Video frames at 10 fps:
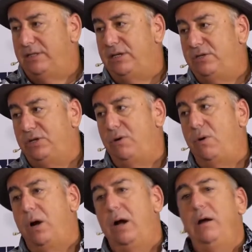does is
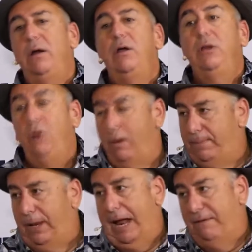your
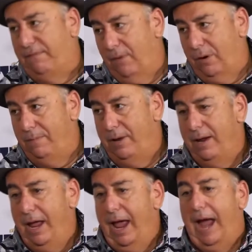platform
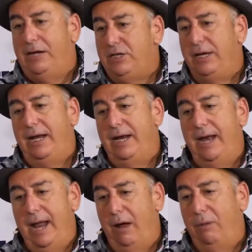actually
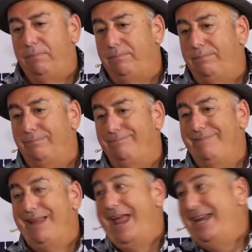can help
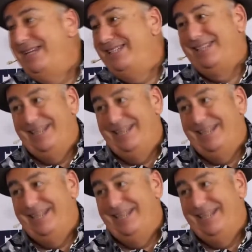any